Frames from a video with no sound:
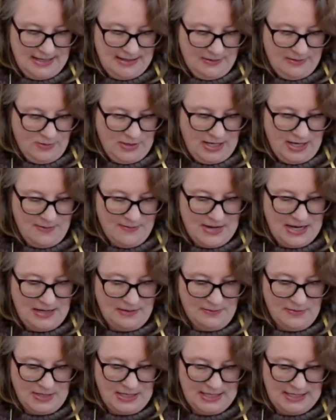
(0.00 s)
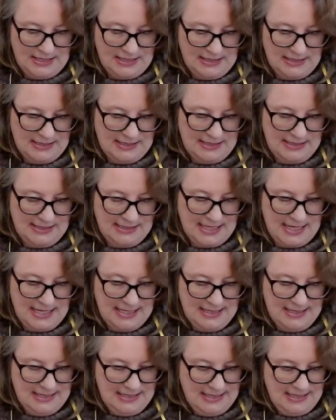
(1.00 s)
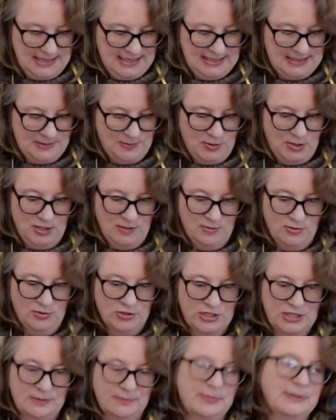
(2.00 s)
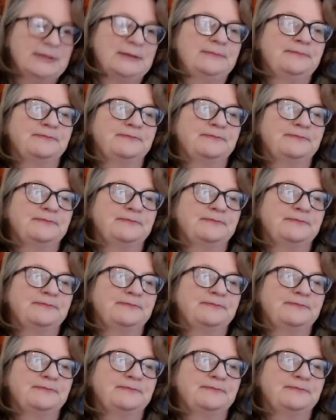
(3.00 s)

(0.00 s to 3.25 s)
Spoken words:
when I made my son his purple jumper,